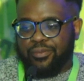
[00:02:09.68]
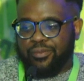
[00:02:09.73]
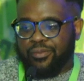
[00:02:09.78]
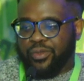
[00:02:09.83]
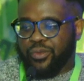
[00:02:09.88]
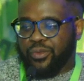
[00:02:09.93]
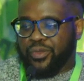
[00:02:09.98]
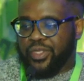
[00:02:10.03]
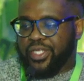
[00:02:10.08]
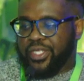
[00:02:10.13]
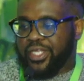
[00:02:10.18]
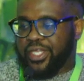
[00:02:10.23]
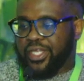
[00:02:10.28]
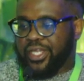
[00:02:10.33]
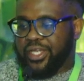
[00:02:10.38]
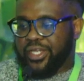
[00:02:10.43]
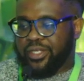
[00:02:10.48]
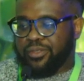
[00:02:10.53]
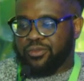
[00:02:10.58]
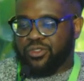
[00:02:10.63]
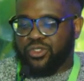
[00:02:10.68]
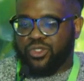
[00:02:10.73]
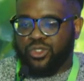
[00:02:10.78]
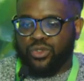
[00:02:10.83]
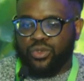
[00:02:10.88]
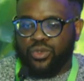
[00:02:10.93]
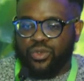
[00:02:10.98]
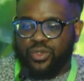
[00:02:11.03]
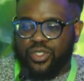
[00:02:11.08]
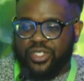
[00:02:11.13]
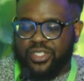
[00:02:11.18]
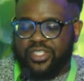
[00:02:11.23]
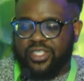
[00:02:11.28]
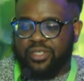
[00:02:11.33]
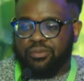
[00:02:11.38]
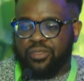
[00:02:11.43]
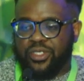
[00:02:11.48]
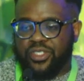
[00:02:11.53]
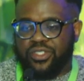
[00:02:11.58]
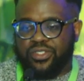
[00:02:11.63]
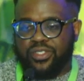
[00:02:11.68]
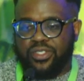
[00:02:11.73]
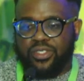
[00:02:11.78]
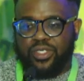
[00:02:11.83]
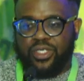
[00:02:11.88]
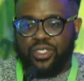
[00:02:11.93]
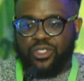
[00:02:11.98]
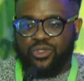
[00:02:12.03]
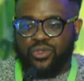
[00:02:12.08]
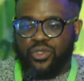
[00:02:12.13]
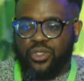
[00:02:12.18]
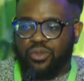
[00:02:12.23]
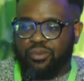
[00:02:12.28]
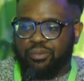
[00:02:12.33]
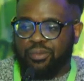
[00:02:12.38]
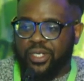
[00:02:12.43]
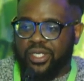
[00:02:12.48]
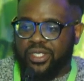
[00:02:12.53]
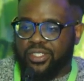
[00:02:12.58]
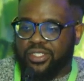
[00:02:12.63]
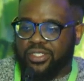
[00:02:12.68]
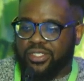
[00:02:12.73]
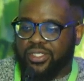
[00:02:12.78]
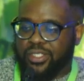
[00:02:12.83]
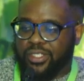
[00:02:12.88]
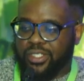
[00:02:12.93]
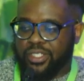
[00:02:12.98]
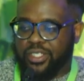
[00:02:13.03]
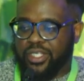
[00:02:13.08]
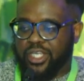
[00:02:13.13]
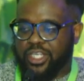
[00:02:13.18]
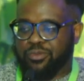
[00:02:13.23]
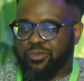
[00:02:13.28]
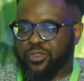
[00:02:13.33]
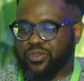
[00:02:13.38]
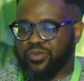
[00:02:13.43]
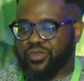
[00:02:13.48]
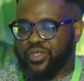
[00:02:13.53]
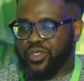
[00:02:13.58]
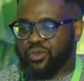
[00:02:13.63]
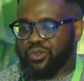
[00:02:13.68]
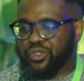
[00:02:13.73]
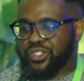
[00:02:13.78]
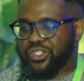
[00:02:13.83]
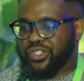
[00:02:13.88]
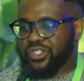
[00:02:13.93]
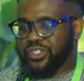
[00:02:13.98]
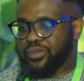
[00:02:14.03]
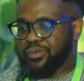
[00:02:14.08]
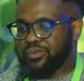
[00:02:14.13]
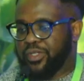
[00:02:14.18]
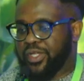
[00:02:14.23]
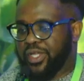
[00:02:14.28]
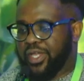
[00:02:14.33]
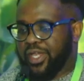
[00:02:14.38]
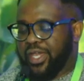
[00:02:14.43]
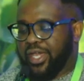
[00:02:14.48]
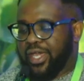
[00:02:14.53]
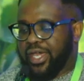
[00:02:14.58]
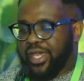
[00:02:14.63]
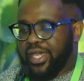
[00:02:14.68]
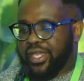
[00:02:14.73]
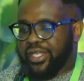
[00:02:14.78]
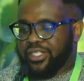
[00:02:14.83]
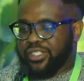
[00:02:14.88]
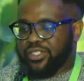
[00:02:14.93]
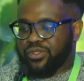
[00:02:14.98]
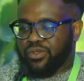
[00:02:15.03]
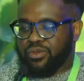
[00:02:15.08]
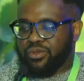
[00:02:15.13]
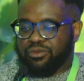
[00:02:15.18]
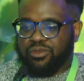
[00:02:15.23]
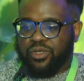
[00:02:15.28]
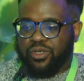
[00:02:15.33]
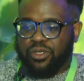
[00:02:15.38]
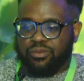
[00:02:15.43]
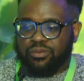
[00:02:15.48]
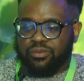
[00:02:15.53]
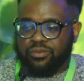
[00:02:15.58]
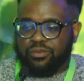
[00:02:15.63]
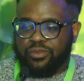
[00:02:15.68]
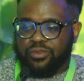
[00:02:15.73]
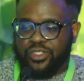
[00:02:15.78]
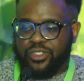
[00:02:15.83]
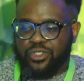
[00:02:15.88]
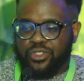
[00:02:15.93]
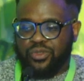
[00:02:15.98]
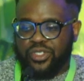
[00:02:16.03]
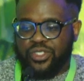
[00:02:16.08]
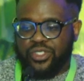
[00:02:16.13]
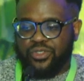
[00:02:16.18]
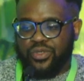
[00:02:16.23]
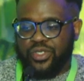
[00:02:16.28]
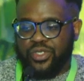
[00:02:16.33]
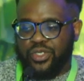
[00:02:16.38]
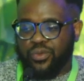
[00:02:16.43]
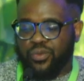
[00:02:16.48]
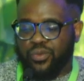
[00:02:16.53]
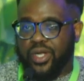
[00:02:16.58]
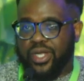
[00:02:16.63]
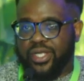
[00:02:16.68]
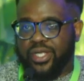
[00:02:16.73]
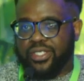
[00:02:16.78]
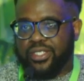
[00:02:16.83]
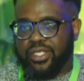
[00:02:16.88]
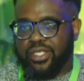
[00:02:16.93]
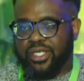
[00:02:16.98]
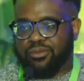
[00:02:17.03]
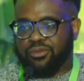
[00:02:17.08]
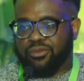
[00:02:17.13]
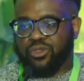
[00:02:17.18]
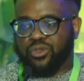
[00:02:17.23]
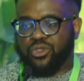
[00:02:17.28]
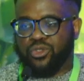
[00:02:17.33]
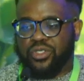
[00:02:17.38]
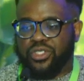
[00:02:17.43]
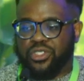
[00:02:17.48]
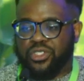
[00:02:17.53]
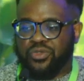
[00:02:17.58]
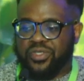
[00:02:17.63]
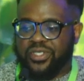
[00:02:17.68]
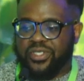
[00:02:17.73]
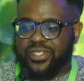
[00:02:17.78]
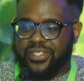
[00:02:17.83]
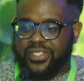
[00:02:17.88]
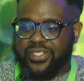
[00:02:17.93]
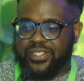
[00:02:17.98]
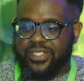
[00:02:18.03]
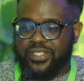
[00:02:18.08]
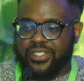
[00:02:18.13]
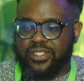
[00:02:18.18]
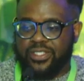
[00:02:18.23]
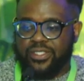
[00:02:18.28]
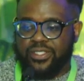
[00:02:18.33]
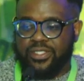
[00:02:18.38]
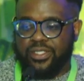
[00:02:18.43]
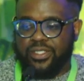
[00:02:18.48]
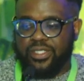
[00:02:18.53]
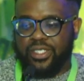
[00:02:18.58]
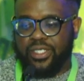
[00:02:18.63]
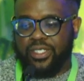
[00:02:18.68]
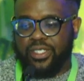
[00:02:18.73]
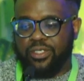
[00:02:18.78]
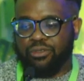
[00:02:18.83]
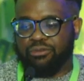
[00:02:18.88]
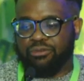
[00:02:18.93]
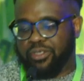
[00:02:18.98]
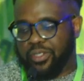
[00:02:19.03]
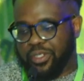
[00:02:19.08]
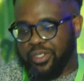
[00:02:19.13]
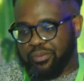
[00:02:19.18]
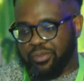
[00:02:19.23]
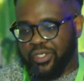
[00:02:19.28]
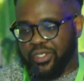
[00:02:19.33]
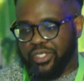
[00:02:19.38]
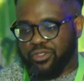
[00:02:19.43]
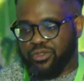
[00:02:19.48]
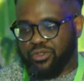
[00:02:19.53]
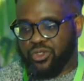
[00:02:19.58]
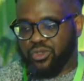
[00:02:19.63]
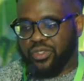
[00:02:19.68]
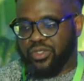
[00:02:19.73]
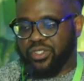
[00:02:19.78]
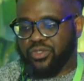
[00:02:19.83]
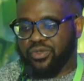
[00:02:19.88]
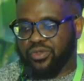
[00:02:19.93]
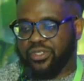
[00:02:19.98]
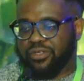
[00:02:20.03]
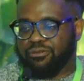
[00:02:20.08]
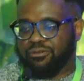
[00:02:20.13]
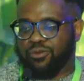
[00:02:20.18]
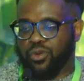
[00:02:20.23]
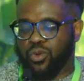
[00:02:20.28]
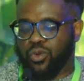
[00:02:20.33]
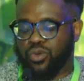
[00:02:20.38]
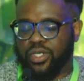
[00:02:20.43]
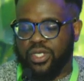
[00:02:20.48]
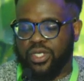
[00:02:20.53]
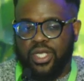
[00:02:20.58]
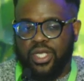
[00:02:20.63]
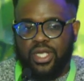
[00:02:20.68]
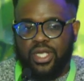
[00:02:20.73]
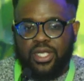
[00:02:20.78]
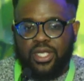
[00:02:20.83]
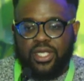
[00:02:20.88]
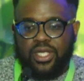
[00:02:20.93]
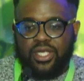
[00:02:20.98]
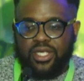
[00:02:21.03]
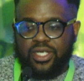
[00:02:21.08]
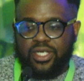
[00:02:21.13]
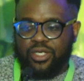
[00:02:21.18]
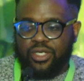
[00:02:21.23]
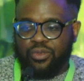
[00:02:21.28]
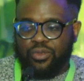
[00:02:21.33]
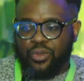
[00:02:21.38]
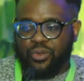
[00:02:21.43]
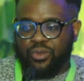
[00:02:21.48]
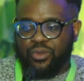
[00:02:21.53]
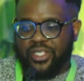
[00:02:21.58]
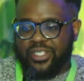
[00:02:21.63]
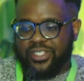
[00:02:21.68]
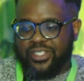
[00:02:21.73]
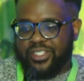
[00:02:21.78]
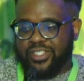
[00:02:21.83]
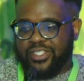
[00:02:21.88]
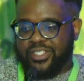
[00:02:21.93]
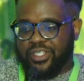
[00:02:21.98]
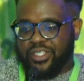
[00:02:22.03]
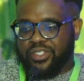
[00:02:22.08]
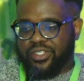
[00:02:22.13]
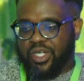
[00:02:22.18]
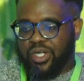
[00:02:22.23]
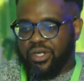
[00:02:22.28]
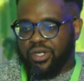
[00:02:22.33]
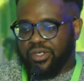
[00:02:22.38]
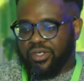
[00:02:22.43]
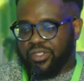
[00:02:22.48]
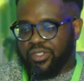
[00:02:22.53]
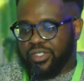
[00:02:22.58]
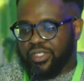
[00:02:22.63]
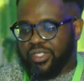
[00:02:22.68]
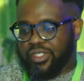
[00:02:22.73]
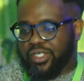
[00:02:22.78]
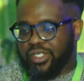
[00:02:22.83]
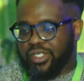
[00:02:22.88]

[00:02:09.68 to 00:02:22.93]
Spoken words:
we aimed to establish the soil, plant, and atmosphere continuum. And so from the 2021 up to 2023 seasons, overlapping into 2024, we collected data on